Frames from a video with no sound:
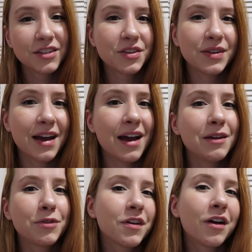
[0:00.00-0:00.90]
So yeah,
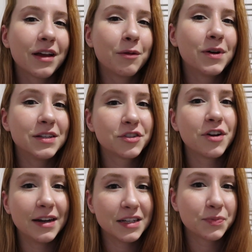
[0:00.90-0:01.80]
I thought I was
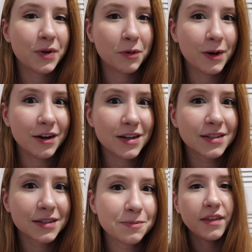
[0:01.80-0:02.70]
trying to spread awareness.